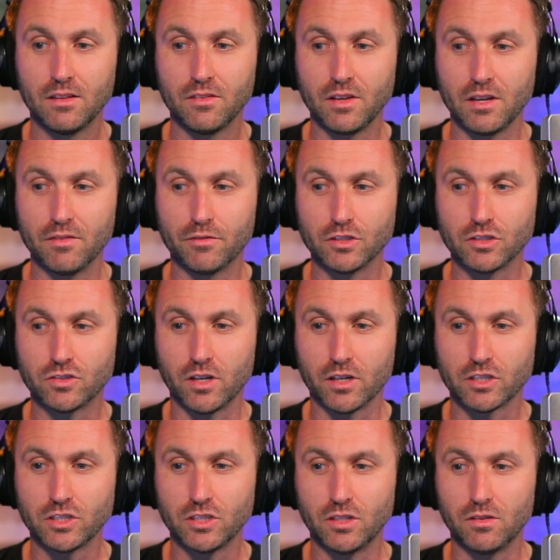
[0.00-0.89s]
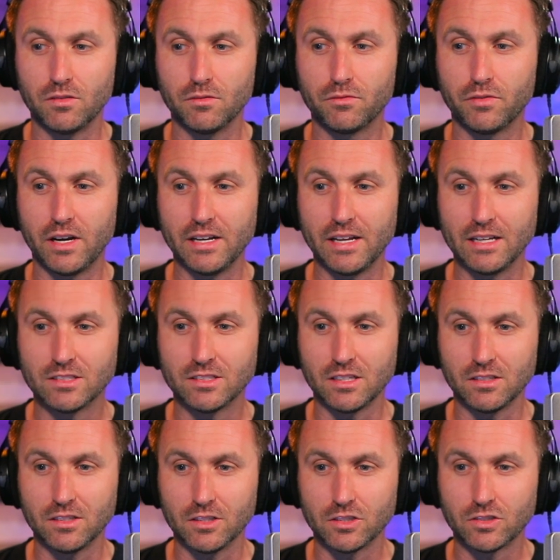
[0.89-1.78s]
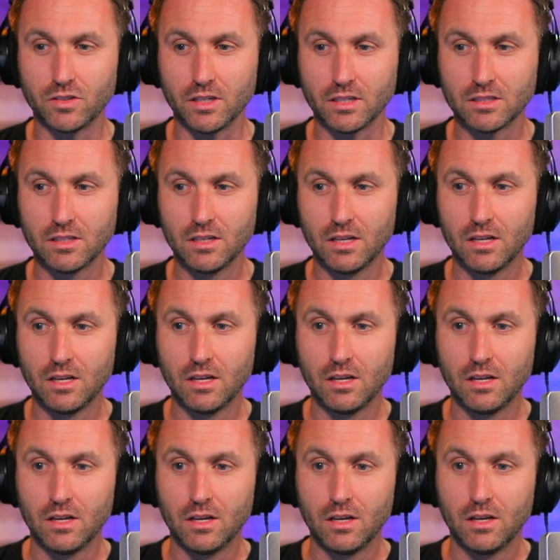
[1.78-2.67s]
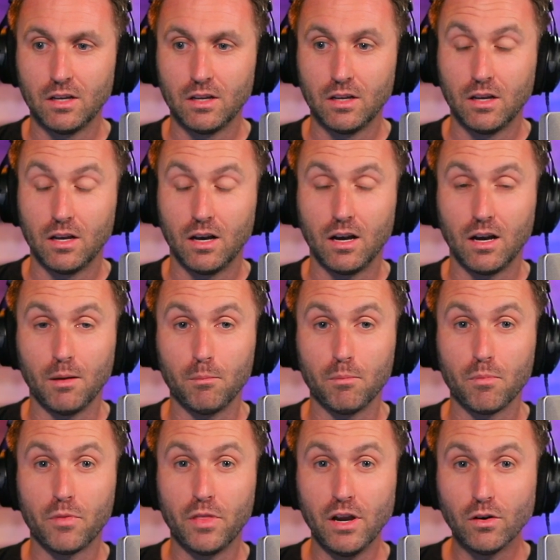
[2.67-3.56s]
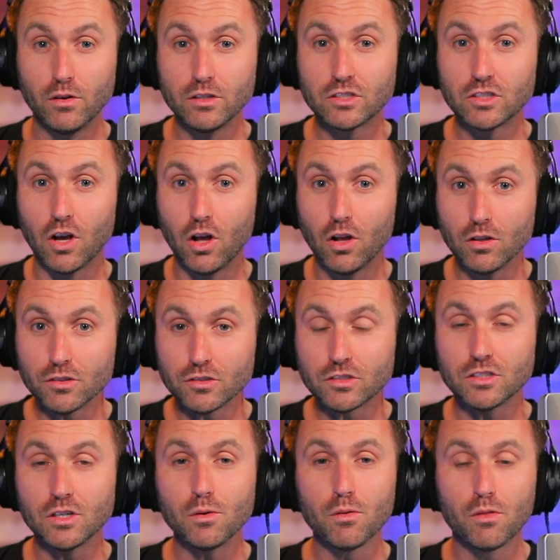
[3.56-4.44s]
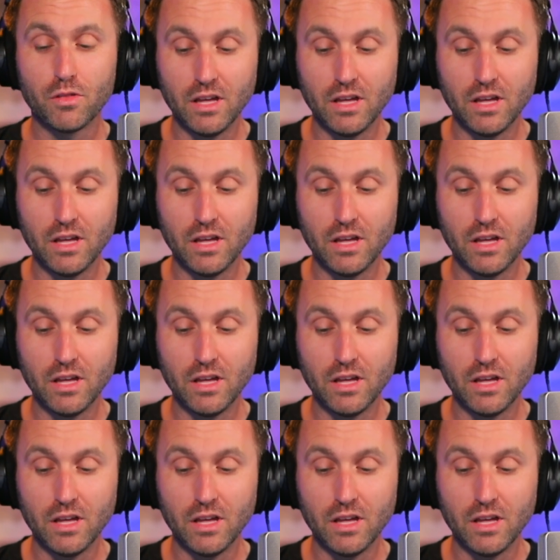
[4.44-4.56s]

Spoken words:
the Infrastructure Financing District. There is also